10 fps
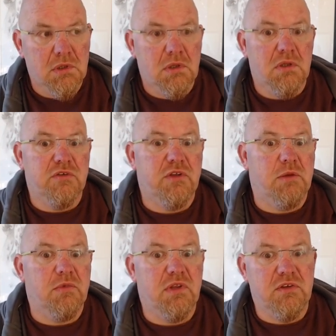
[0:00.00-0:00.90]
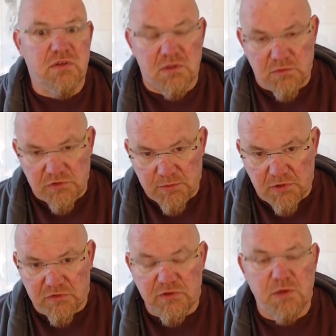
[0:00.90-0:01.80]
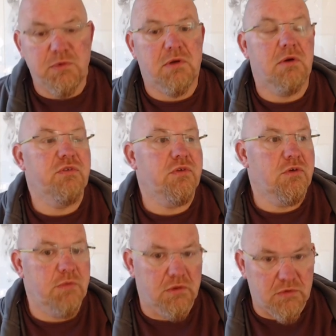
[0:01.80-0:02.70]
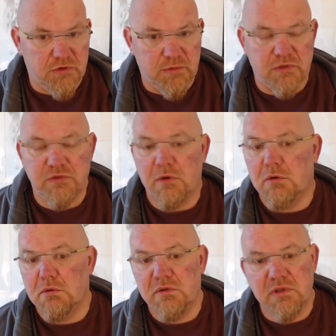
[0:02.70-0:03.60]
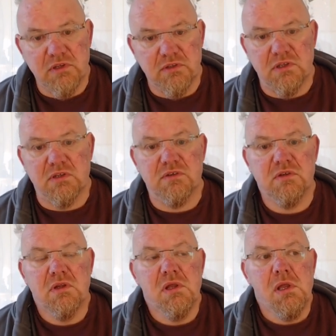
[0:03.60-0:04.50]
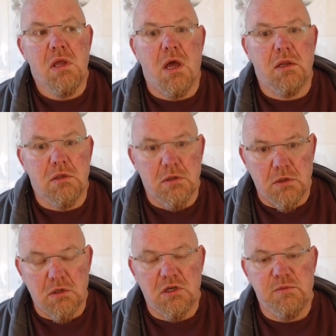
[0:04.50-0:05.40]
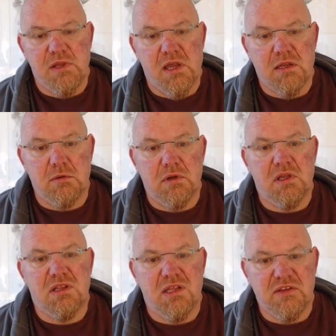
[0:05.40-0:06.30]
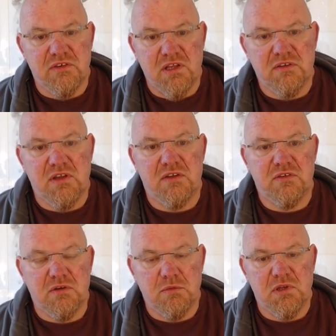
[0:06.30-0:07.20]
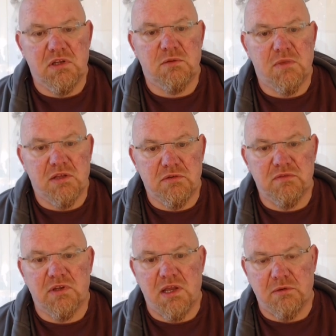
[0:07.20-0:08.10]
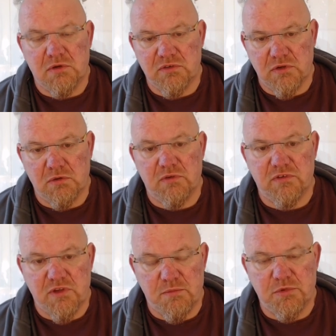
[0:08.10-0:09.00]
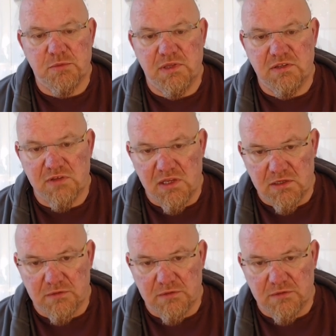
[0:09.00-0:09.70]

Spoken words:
Same with insulin response, same with growth hormone response. All of these things are not going to be accurate unless they're tested within a matter of an hour or so of the sample being taken.